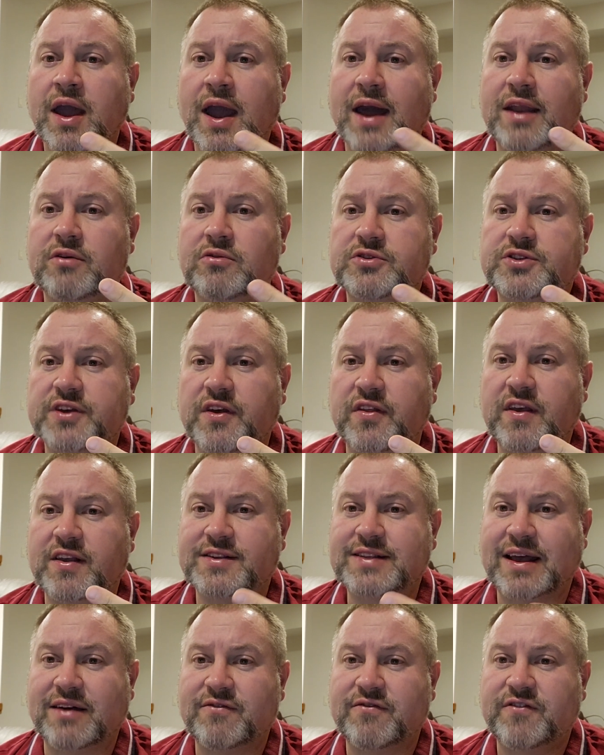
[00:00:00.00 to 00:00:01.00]
And also
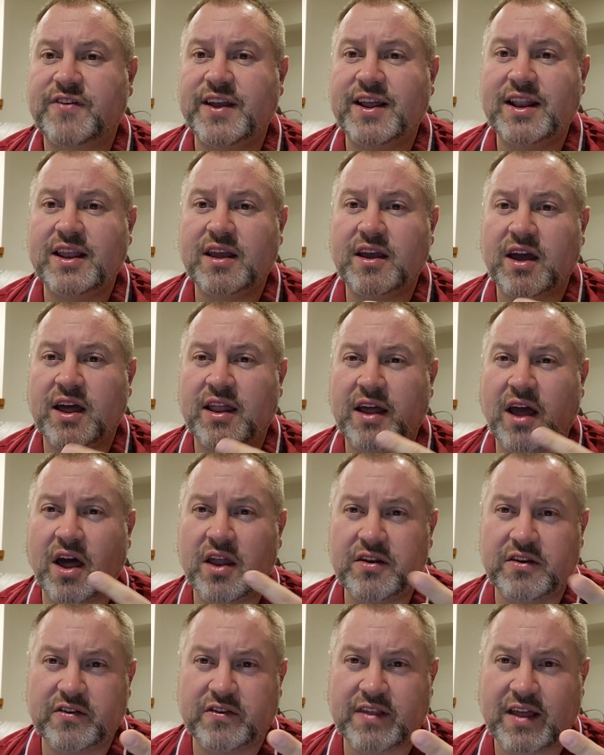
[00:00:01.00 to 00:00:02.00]
there's that feeling,
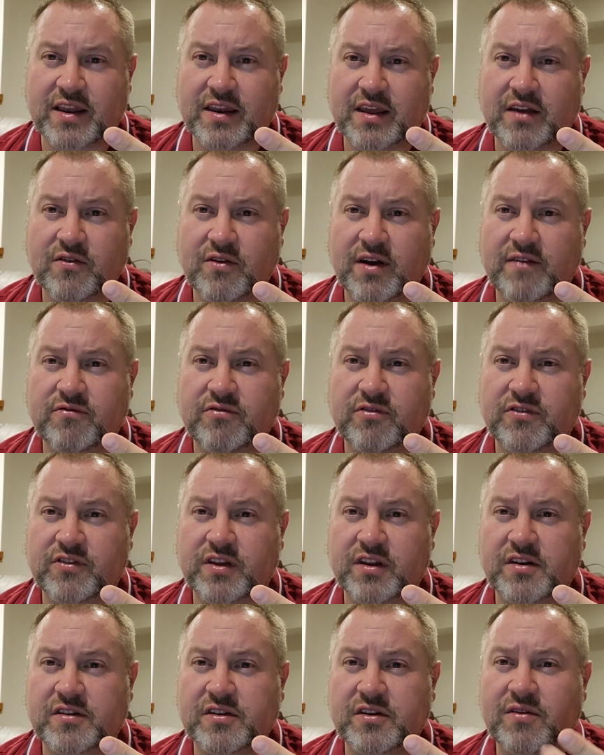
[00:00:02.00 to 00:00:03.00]
understanding of what everyone's
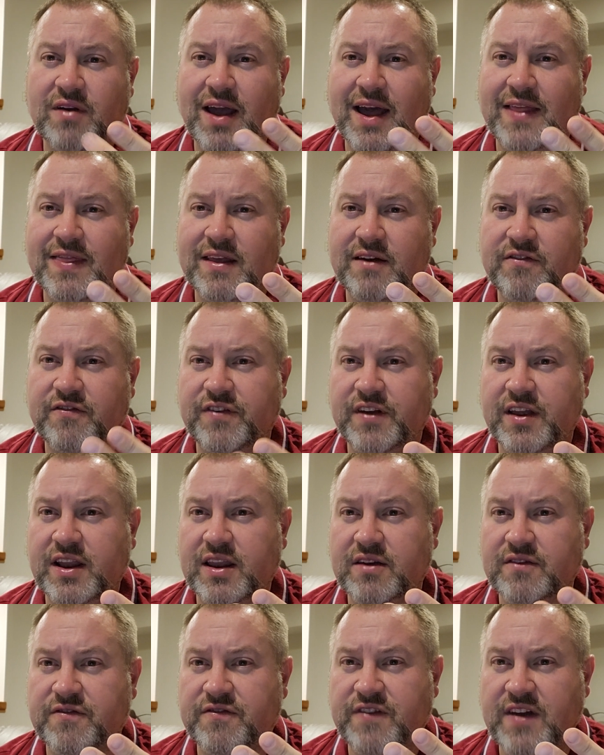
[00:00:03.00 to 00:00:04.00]
going to do, and that
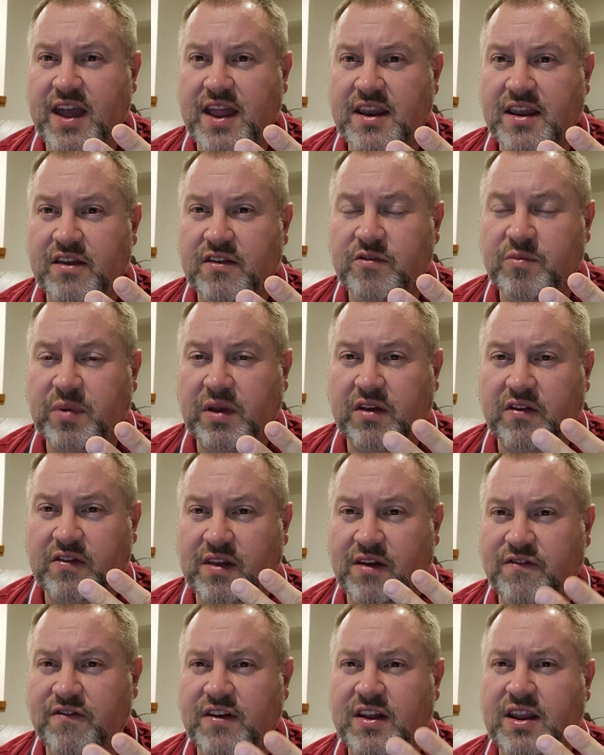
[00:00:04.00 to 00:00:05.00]
feeling of fairness, because
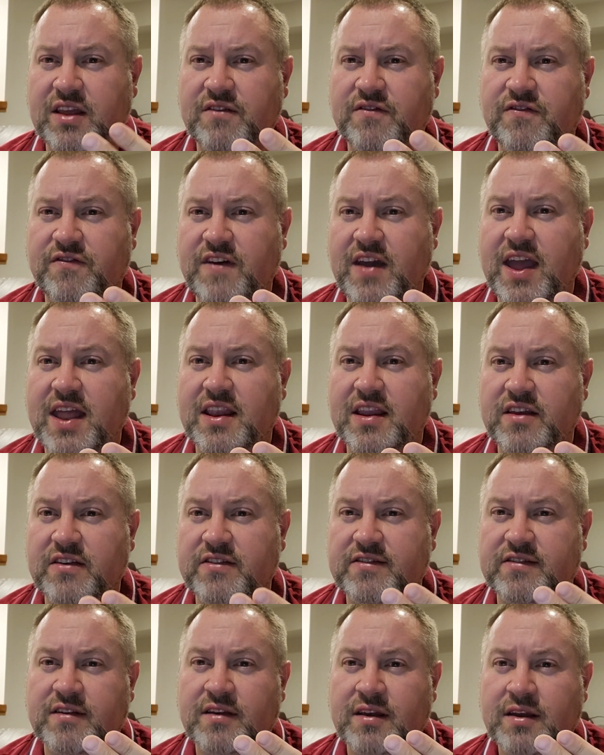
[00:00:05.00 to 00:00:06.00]
that feeling of
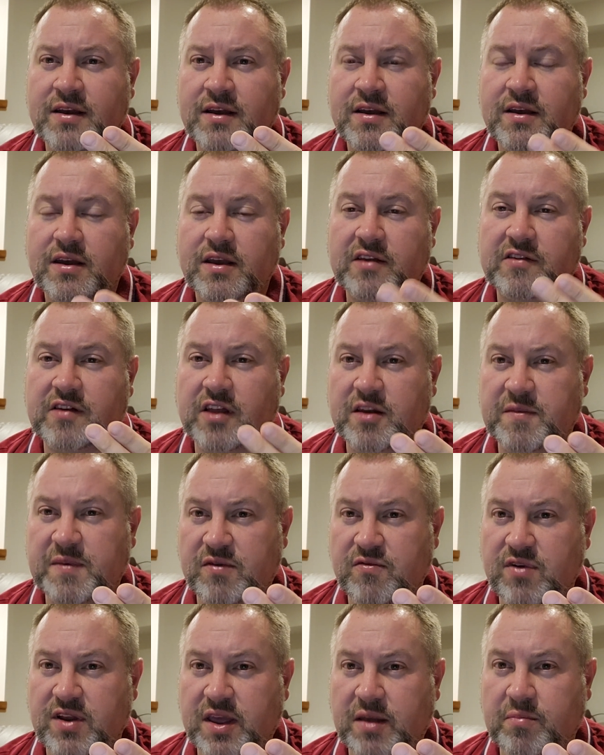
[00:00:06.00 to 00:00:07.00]
fairness is going to be
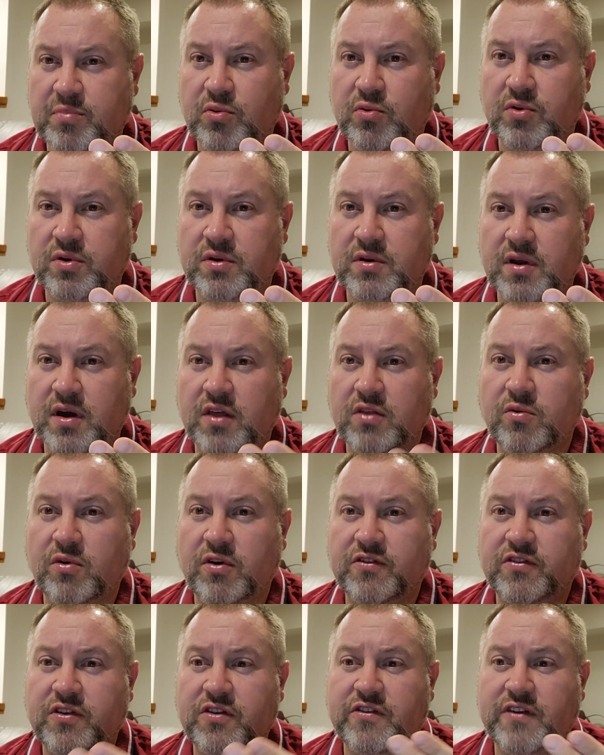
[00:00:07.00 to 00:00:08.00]
really important.
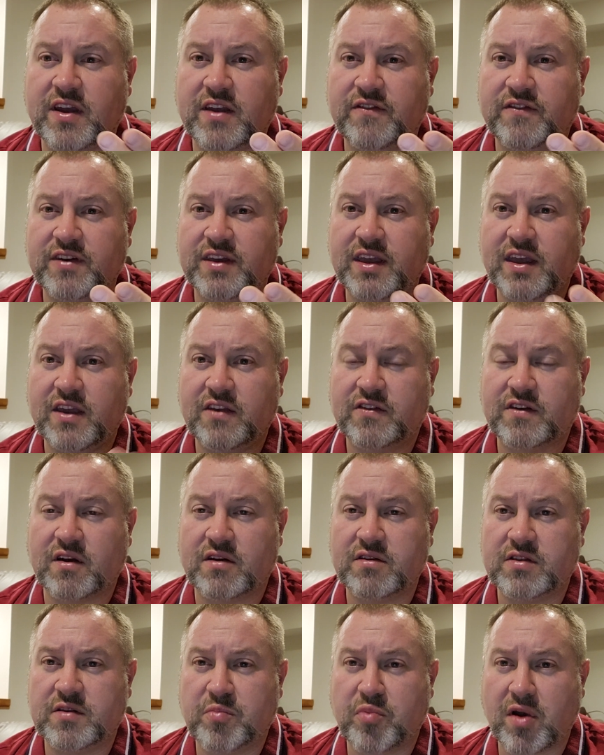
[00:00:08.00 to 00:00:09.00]
Otherwise the JV is
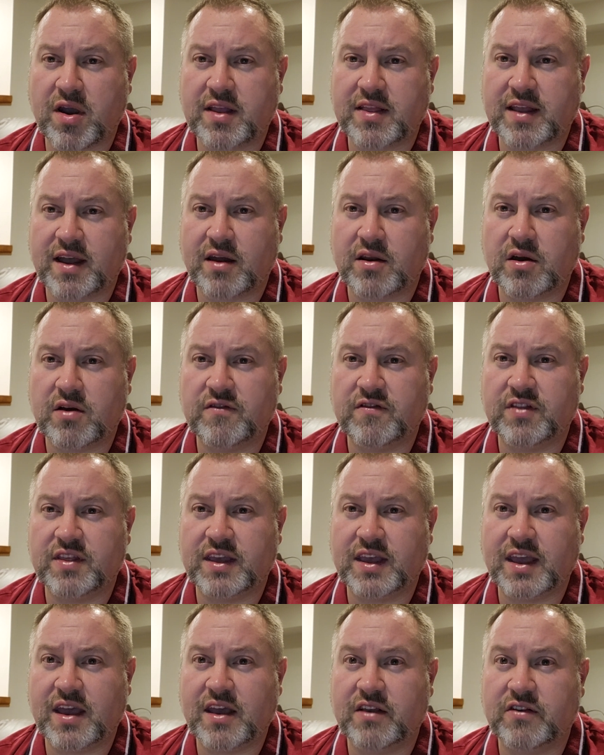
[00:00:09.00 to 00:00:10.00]
going to break down over the
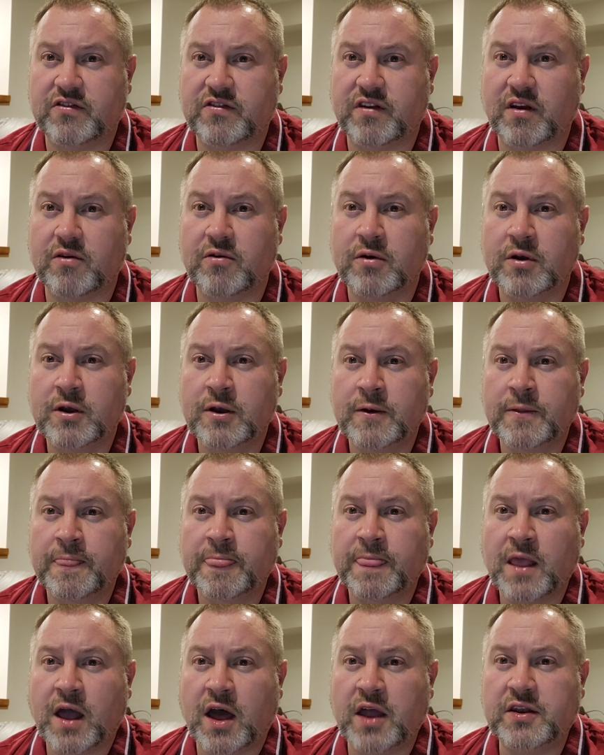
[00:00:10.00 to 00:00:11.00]
years. So
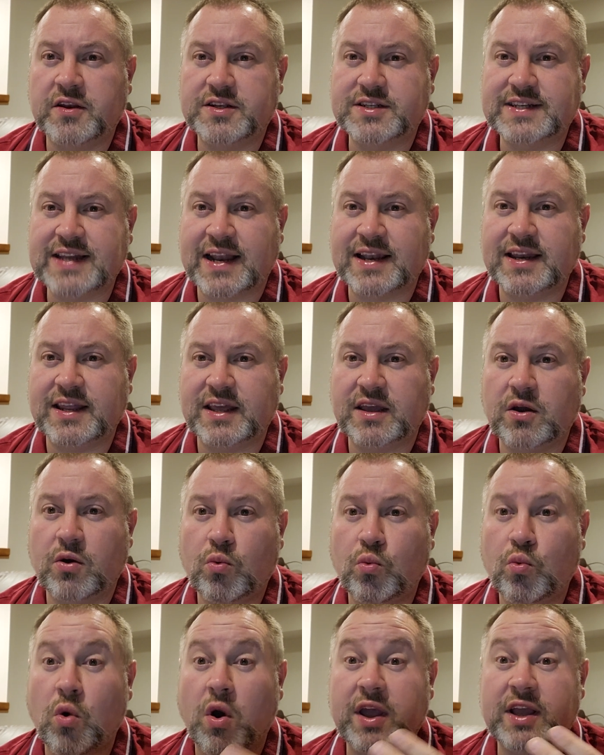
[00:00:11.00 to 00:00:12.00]
understanding
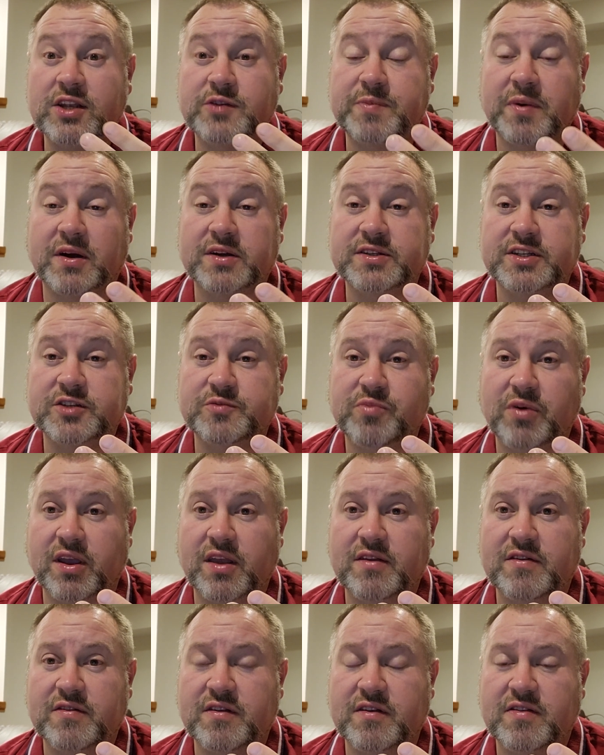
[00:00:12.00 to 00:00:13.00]
what each party is
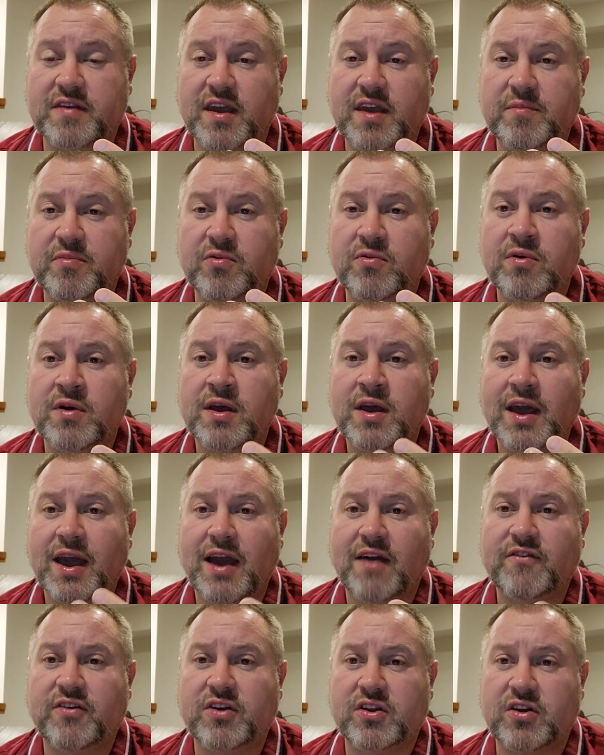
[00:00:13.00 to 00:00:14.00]
bringing to the table,
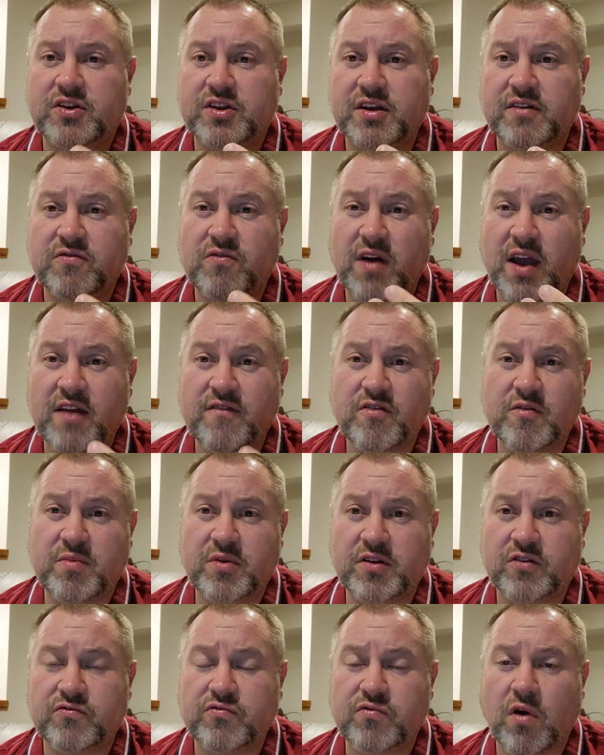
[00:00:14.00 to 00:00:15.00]
having an idea of what
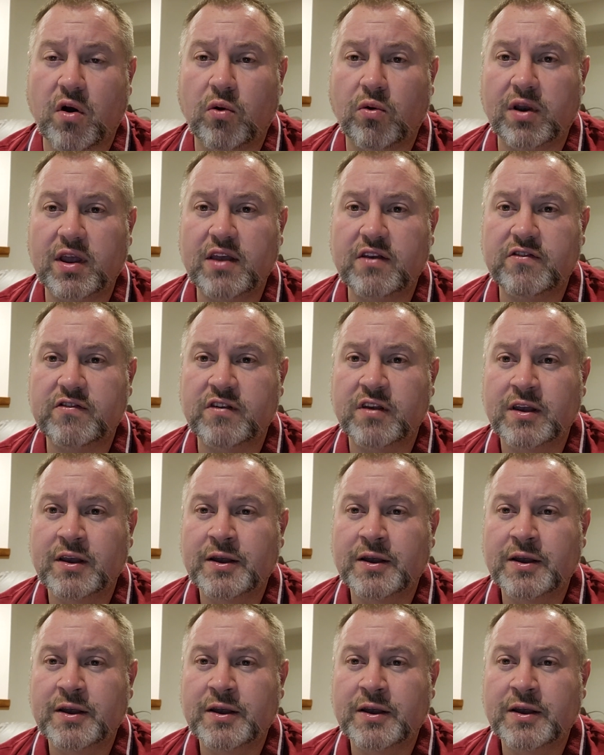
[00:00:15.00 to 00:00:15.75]
everybody's role is,